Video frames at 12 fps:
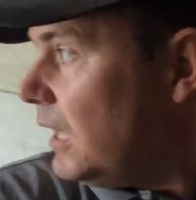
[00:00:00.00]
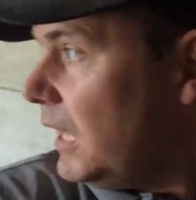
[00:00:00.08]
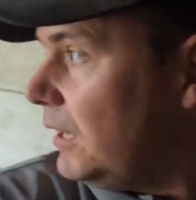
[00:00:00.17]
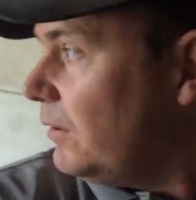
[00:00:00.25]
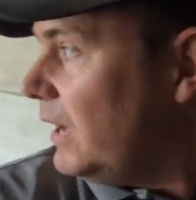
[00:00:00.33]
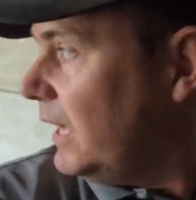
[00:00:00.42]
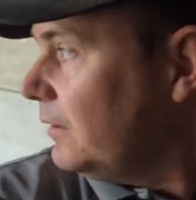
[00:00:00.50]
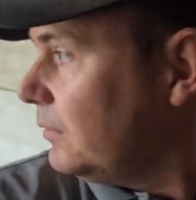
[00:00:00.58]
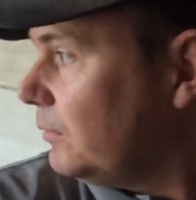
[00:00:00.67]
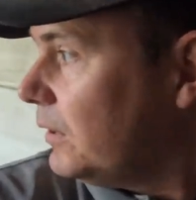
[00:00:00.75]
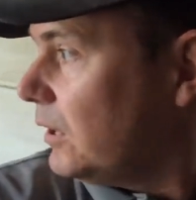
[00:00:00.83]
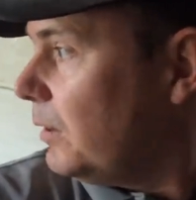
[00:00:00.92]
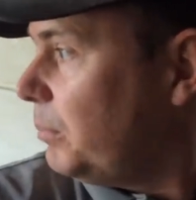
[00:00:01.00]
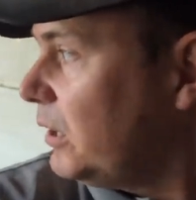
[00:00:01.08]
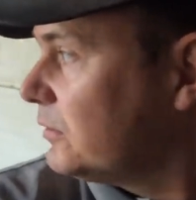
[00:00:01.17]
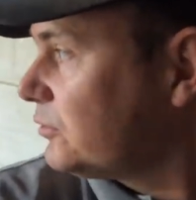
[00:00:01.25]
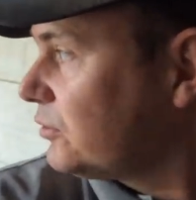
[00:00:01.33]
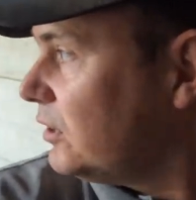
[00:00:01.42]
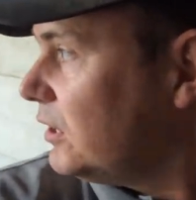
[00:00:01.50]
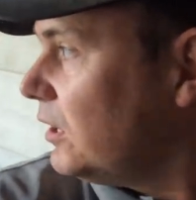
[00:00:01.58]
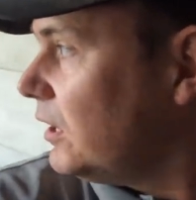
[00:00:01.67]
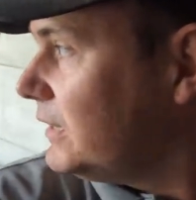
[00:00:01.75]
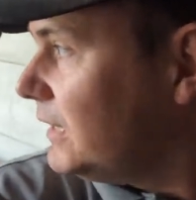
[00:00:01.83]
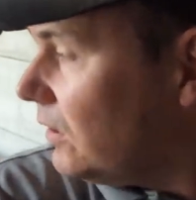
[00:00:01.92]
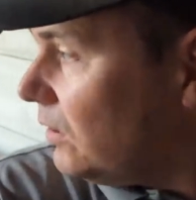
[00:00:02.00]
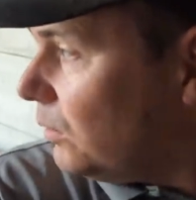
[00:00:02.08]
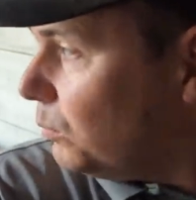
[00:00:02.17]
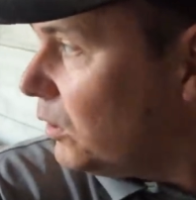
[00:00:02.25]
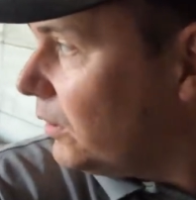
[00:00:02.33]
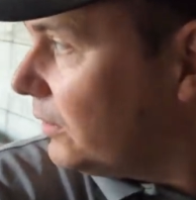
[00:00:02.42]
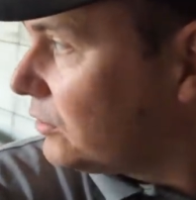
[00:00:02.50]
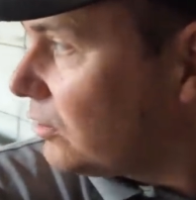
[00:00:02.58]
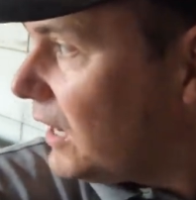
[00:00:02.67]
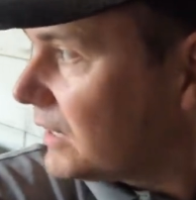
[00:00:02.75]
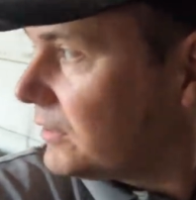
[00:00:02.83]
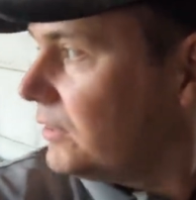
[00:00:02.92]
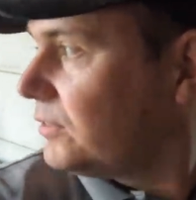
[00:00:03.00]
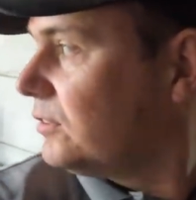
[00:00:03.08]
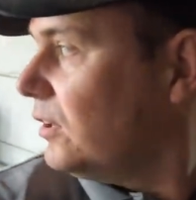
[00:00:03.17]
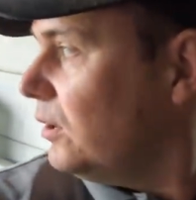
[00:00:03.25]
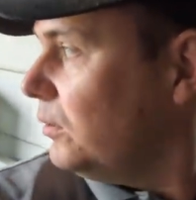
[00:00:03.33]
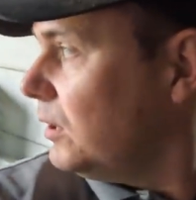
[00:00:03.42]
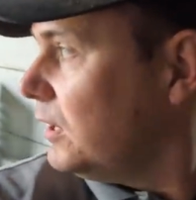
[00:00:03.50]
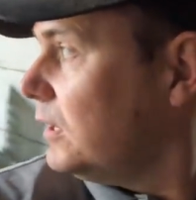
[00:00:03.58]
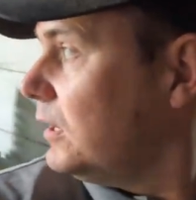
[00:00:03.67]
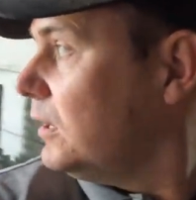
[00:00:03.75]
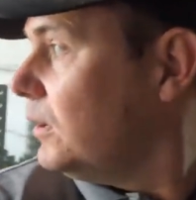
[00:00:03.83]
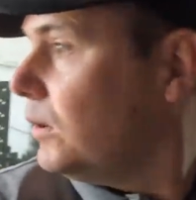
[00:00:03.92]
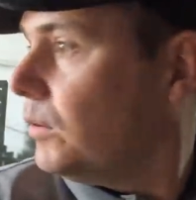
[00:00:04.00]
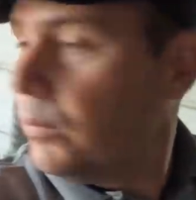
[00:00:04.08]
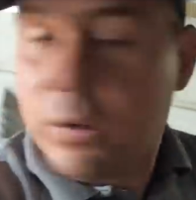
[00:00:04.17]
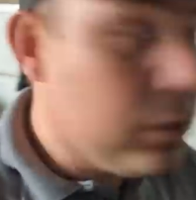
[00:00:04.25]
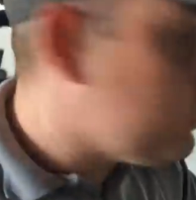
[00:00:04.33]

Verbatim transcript: Anyway, we got a puncture on one of the tractors. So we